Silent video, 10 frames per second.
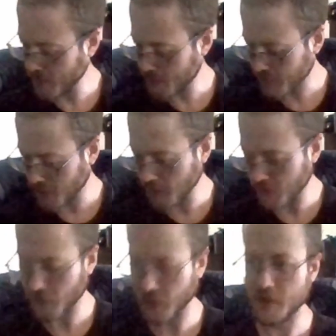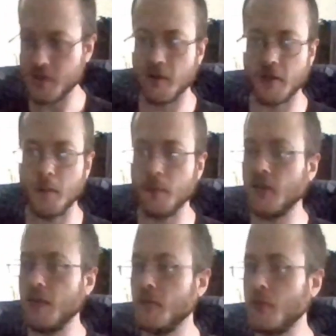collector's edition to keep it
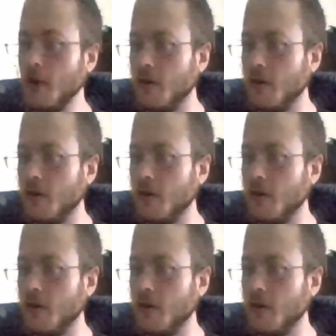safe as well.